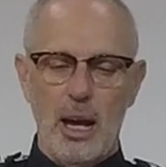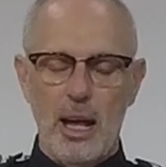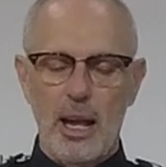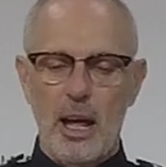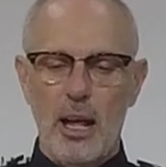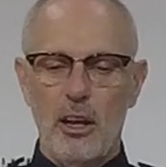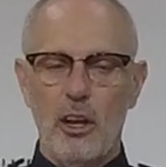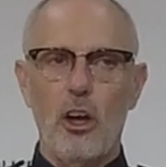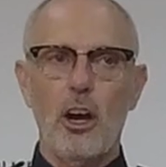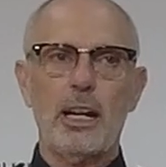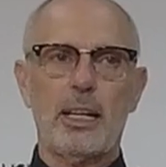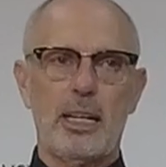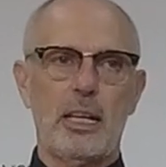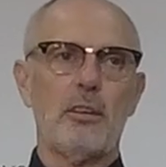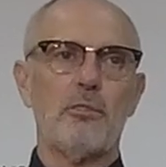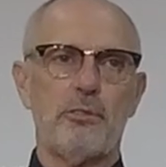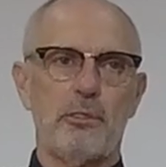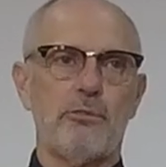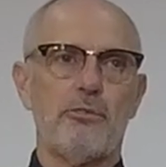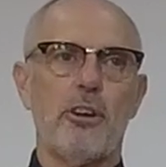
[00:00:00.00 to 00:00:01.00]
a liking
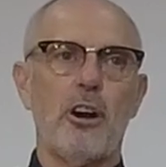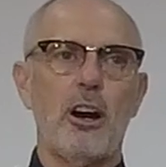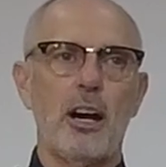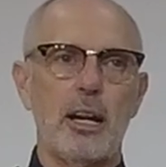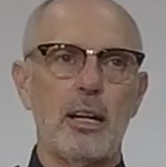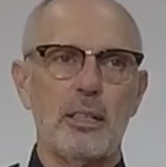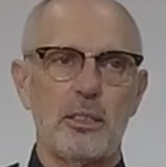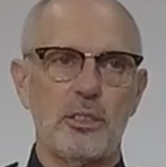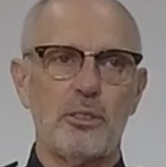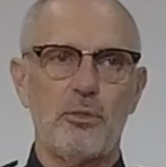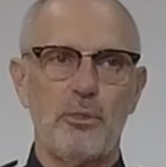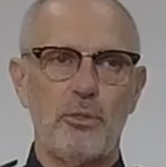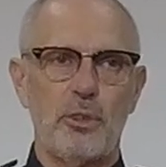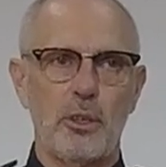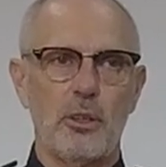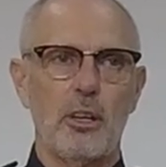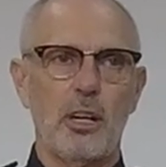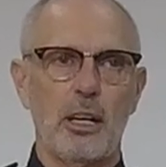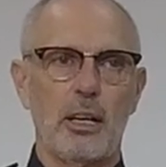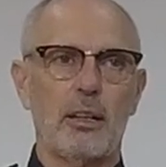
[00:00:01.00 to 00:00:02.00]
for fires, if you
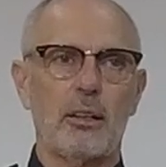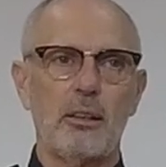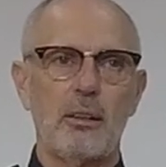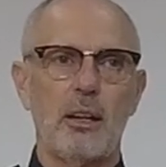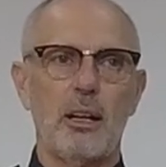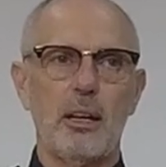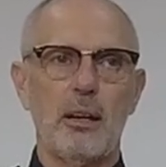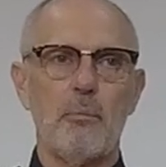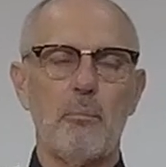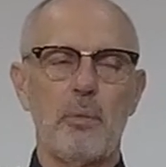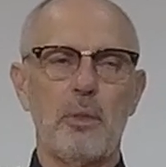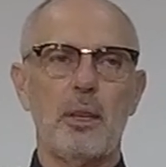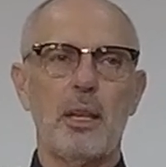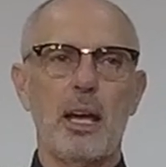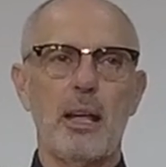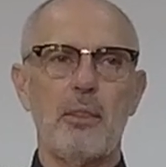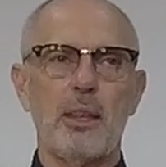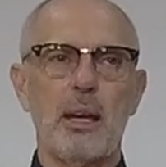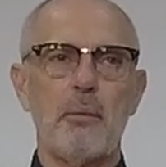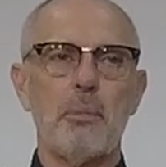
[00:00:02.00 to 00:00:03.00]
like.
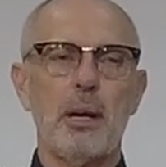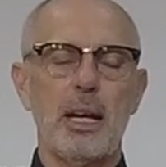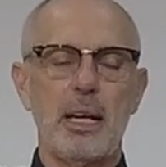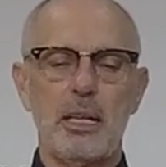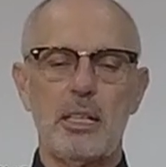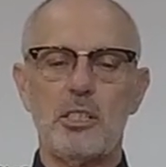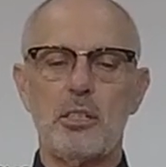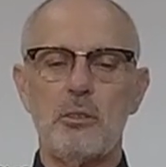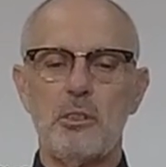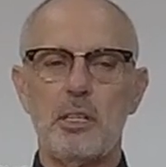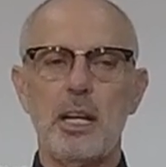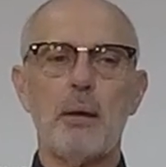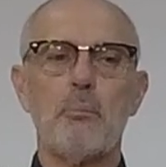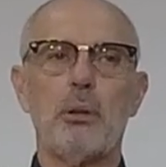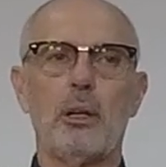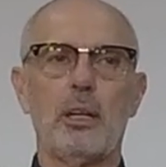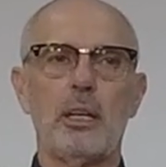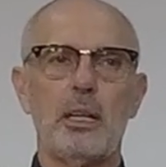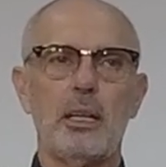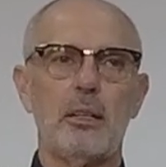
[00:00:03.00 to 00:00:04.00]
They may
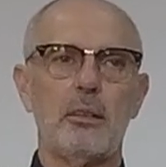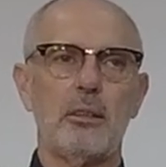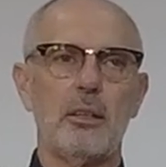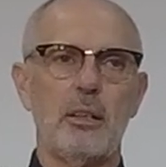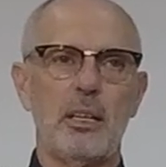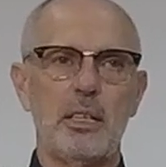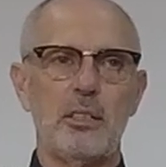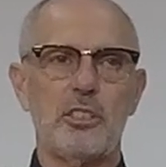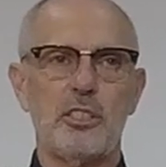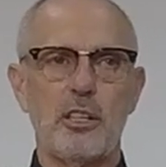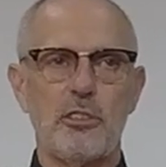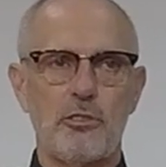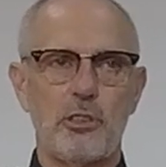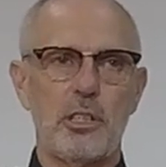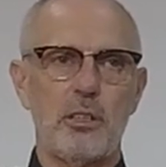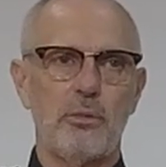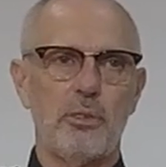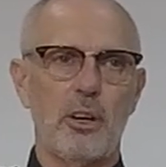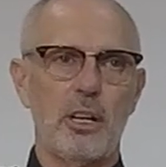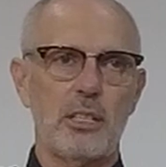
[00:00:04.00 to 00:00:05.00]
dabble in incendiary
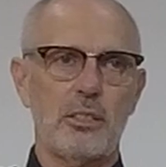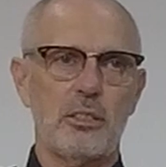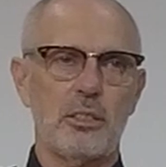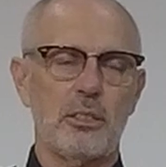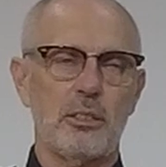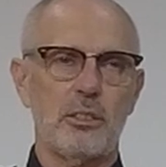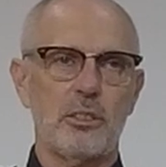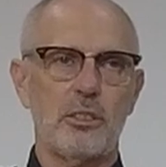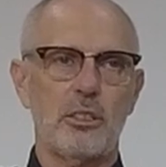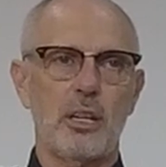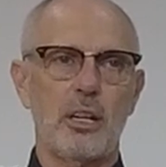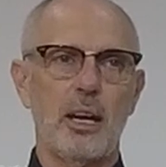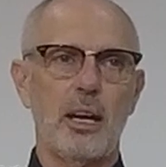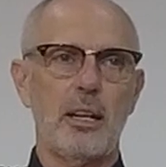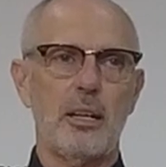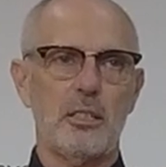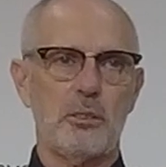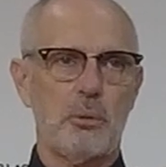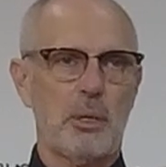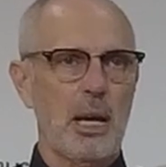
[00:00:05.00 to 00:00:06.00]
devices,
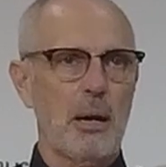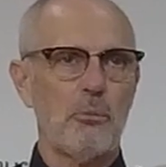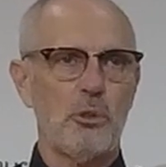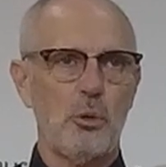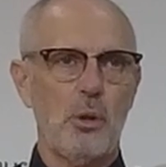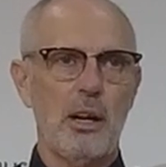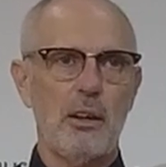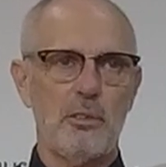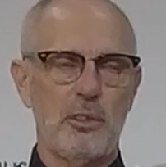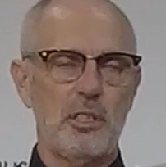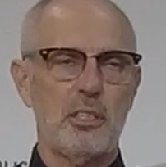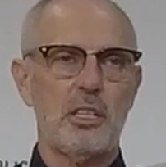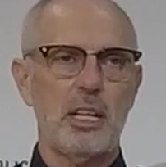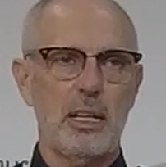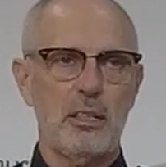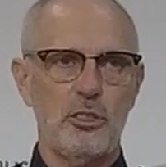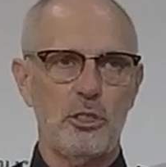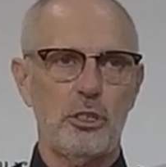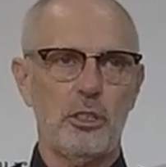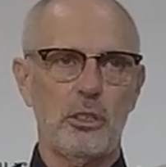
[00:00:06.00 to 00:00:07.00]
and it's come to our
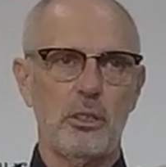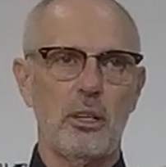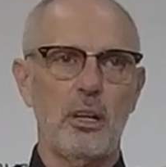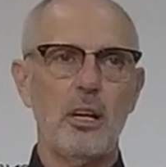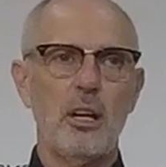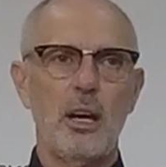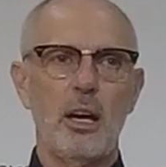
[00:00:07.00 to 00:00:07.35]
attention.